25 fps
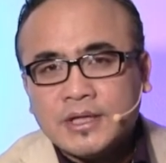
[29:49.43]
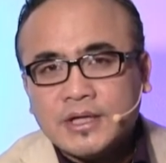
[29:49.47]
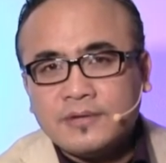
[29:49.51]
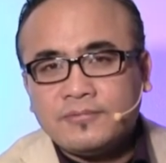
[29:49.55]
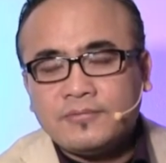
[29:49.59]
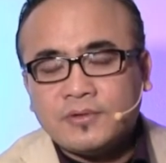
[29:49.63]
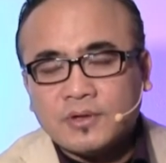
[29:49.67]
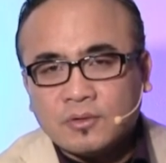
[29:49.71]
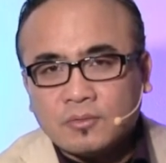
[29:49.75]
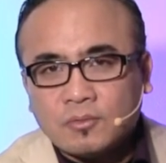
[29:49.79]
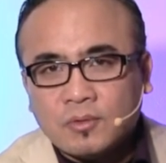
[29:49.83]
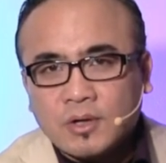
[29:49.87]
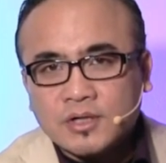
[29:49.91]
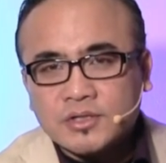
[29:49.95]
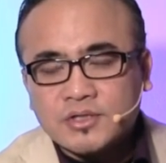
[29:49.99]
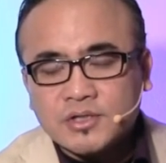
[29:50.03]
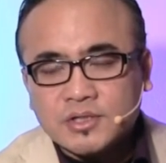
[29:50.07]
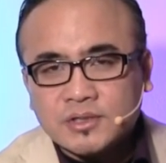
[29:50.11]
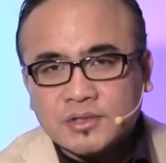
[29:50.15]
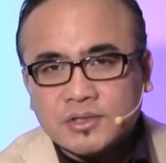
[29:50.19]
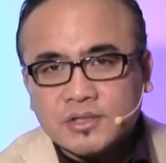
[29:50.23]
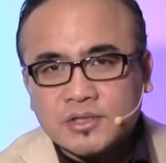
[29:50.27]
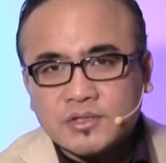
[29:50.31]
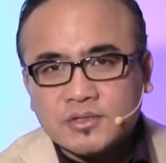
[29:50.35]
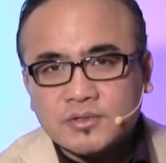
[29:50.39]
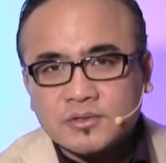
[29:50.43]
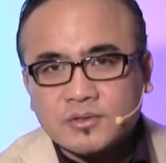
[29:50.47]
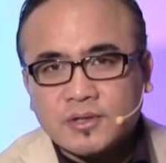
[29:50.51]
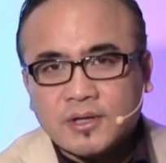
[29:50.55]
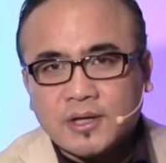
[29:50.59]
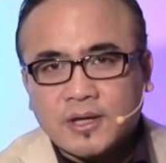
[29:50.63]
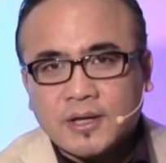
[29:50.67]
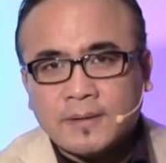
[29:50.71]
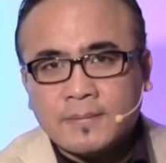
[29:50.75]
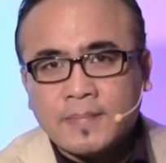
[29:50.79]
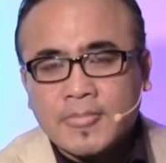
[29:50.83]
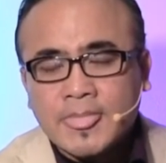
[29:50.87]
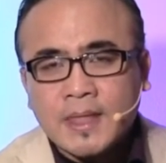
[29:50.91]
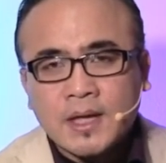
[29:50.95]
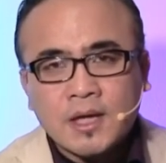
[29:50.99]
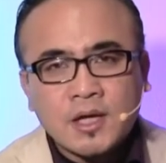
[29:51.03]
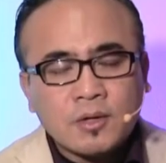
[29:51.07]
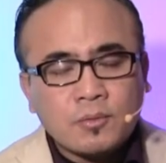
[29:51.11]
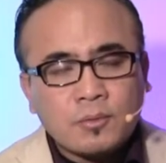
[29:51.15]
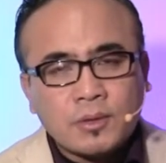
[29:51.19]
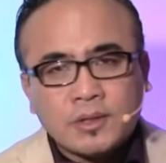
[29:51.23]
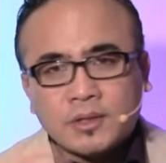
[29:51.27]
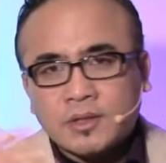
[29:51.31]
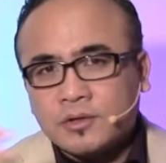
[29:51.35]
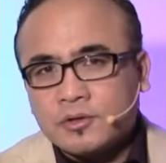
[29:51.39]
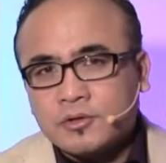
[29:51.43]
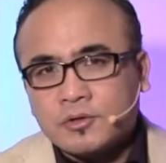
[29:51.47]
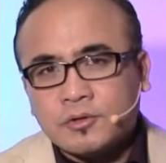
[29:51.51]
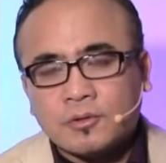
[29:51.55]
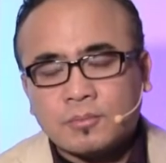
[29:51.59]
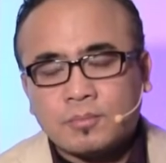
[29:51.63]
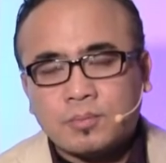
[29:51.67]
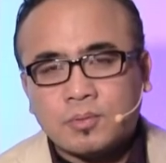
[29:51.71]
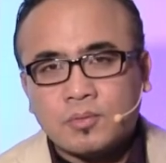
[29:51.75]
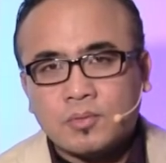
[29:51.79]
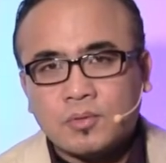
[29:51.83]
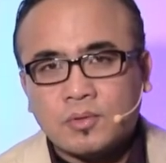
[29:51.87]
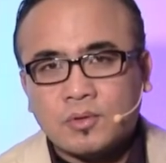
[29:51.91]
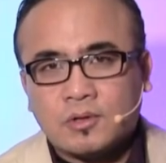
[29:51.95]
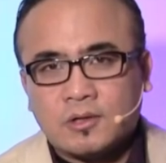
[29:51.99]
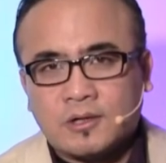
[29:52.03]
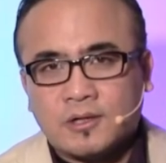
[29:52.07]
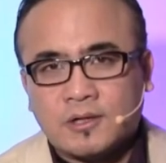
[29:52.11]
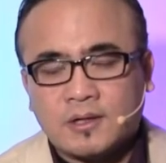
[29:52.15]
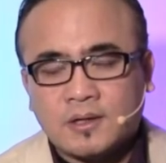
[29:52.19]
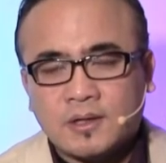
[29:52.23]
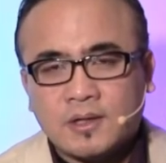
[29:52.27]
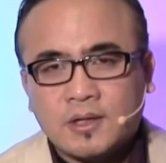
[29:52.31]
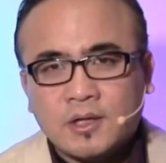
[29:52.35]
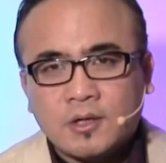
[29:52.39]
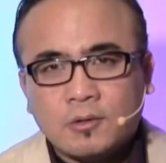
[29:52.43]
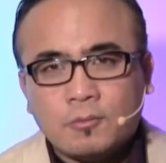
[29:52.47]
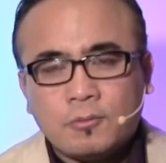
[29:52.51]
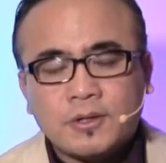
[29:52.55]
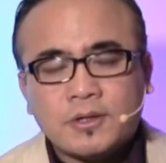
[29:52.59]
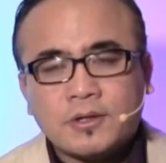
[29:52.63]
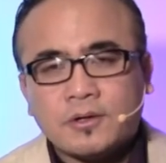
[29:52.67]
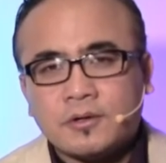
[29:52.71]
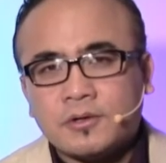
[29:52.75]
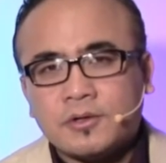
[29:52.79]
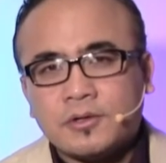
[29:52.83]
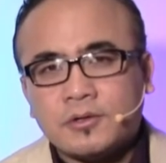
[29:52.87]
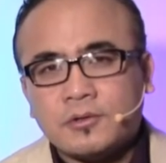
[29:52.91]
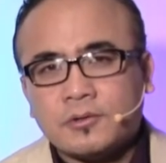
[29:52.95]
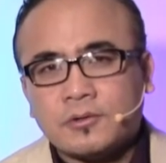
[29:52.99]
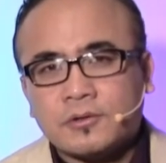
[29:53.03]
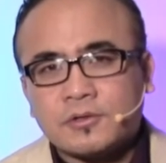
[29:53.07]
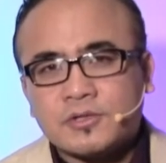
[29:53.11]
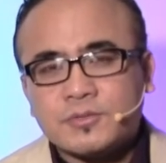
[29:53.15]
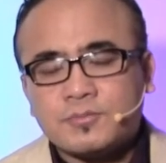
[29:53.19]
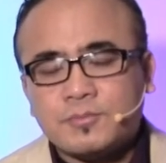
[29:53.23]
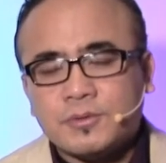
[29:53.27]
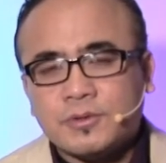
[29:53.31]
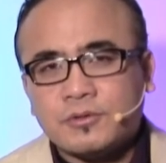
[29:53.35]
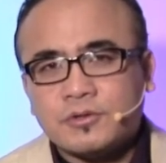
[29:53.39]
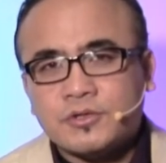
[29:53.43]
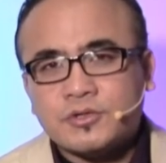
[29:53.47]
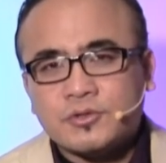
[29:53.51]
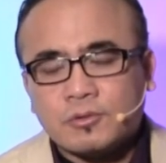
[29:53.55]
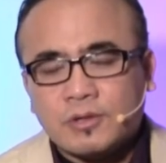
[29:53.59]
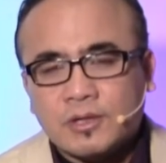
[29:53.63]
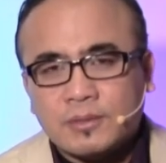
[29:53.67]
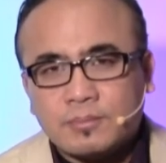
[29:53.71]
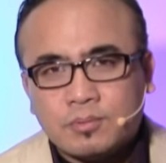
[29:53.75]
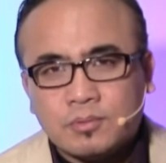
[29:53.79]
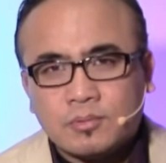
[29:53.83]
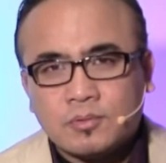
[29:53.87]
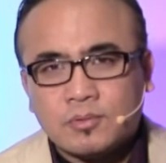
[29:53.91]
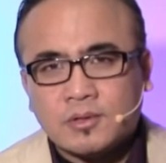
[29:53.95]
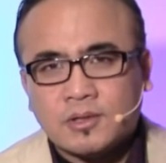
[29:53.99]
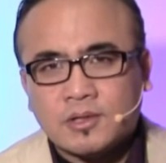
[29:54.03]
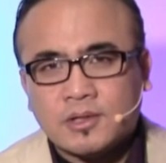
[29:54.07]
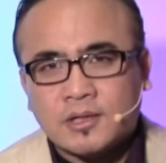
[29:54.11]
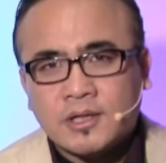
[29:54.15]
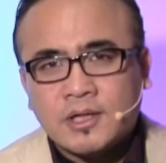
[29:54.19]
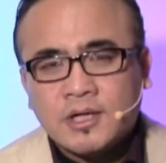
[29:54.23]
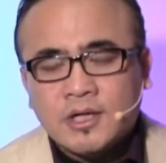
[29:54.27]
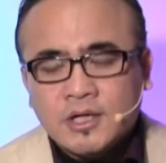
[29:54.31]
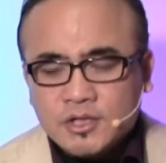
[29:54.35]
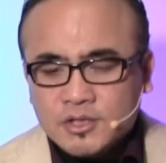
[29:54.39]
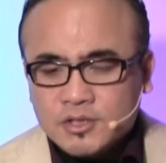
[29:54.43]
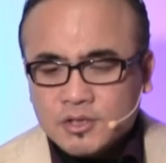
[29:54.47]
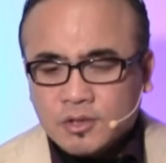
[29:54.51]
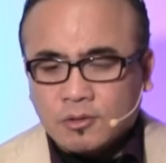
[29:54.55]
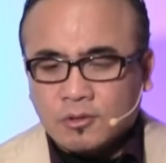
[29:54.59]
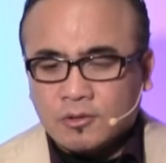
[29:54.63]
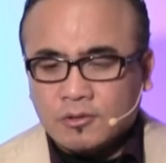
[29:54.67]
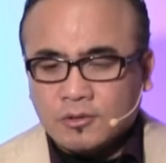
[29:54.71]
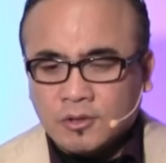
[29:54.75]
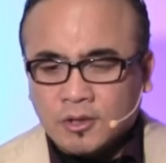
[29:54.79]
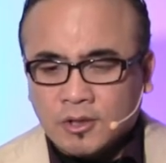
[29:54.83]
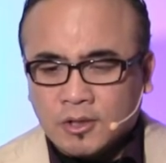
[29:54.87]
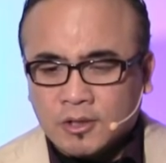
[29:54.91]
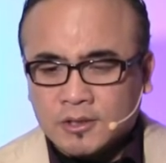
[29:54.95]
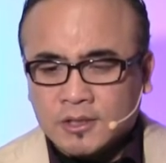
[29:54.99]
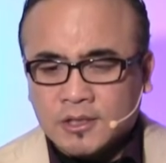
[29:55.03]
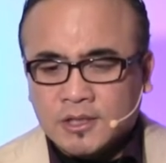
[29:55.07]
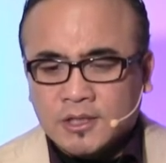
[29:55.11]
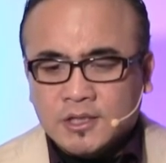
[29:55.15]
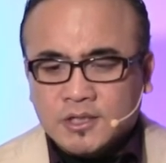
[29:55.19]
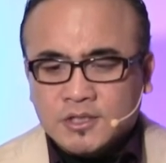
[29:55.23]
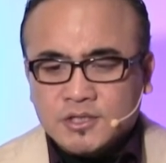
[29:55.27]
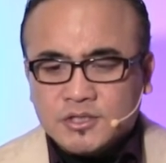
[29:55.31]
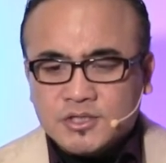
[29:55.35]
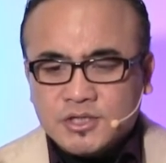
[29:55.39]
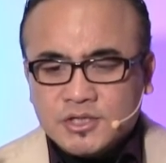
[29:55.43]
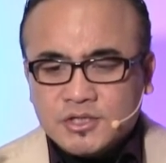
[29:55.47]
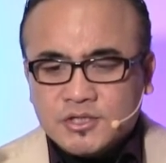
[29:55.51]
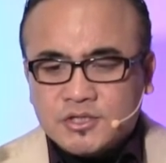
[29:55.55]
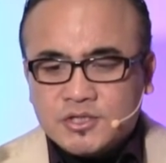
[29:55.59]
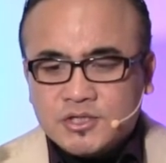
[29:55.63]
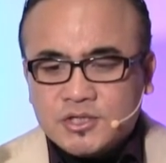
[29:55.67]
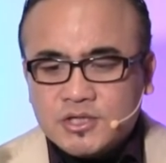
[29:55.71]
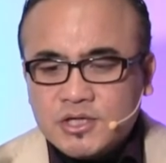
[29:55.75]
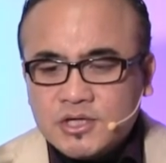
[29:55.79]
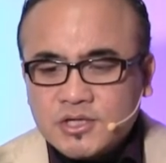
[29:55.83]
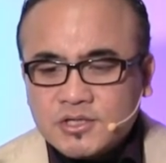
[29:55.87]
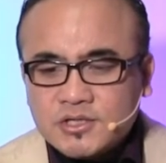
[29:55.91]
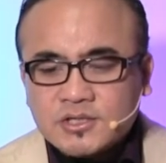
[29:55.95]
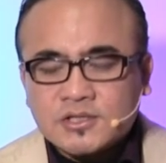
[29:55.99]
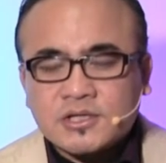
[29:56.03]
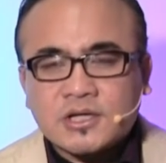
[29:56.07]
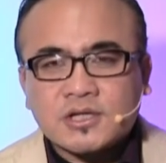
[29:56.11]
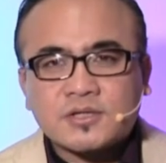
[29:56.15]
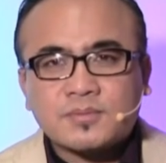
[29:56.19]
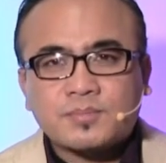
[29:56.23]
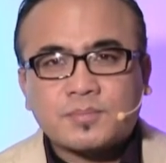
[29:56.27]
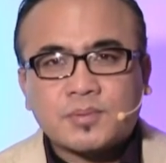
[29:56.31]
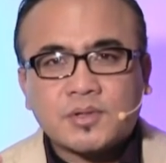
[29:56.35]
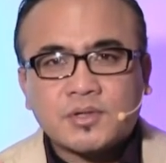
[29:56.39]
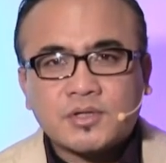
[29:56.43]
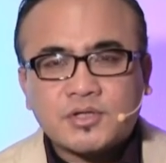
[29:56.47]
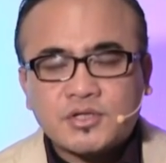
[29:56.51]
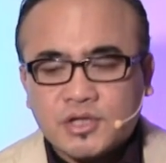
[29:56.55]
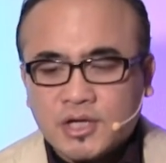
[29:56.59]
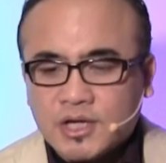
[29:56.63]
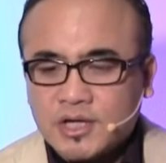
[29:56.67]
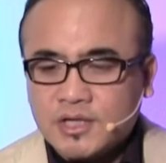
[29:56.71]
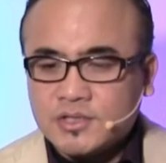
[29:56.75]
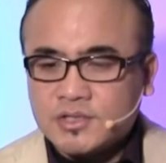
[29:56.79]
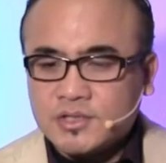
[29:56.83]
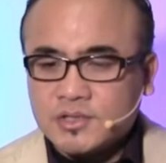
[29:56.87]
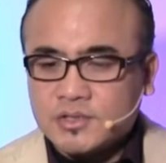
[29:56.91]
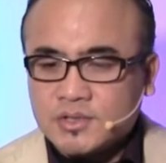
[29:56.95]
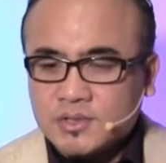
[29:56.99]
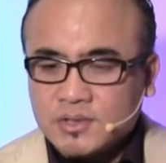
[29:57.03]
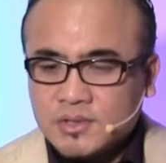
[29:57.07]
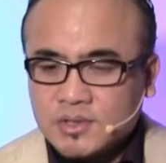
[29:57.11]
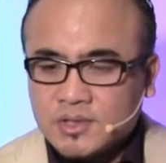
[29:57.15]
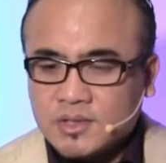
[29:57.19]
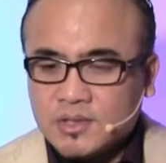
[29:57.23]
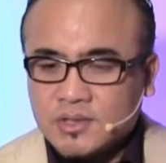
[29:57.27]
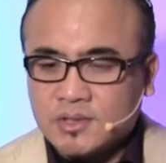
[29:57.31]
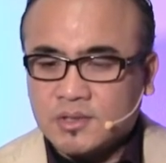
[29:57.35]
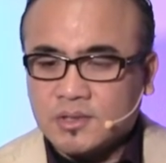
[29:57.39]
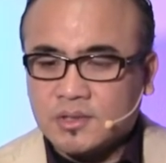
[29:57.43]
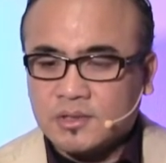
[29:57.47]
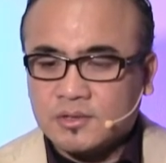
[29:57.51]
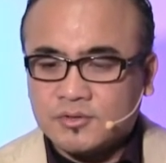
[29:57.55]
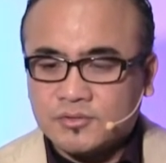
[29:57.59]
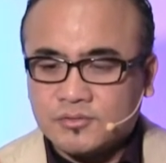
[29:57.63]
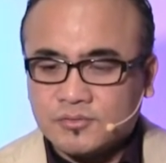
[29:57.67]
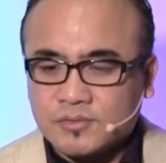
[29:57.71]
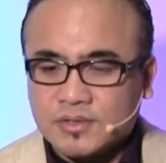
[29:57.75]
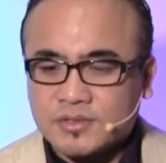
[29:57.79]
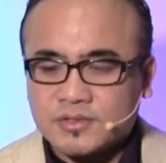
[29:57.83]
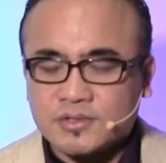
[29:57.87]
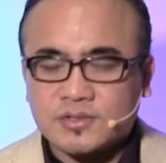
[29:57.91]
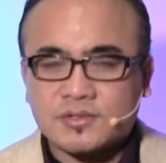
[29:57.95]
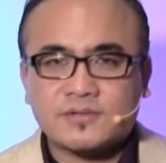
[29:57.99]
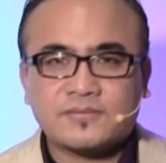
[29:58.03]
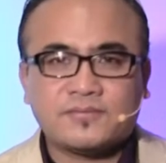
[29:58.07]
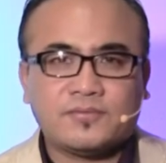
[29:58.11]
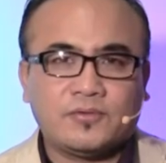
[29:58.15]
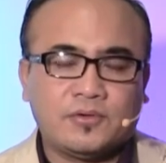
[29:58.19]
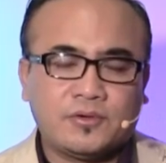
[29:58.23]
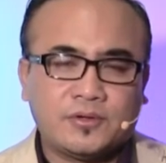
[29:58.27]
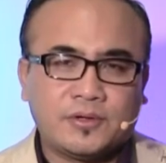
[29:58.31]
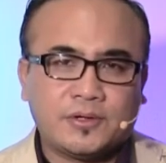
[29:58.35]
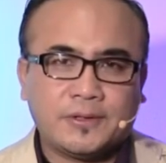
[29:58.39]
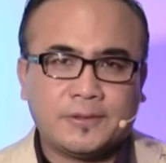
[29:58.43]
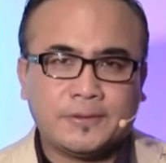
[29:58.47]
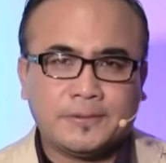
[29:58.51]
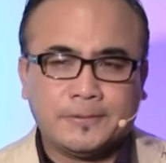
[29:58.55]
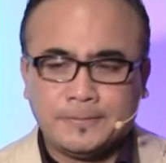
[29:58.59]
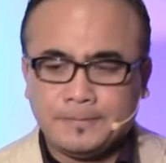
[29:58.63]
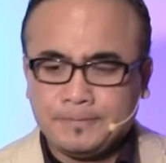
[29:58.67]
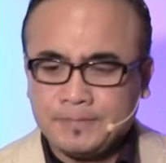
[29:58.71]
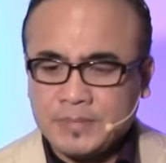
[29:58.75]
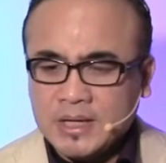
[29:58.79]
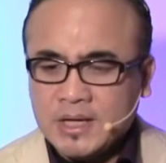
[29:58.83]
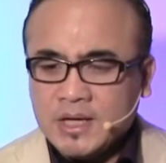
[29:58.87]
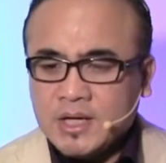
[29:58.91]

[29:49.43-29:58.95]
If you're watching this today, whether you're poor, whether you're spiritually poor or not, see, Jesus has purchased eternal treasures for you.